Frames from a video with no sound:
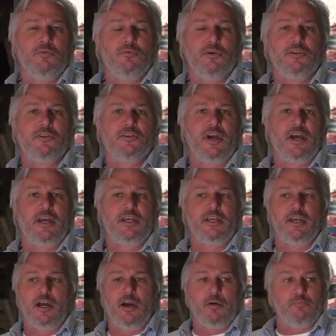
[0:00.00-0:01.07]
with
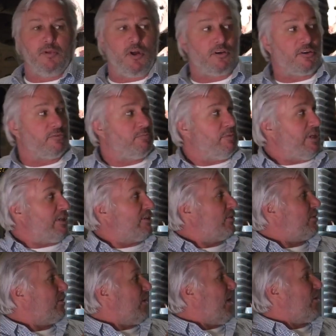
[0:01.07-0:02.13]
a block of meat
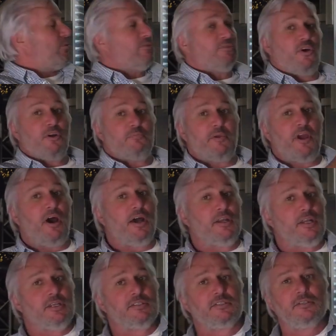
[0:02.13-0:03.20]
like we've got
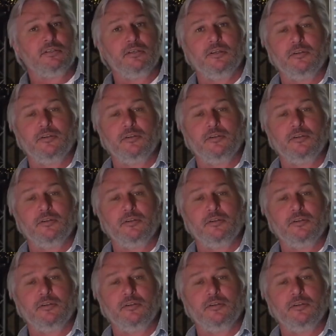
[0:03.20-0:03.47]
behind us.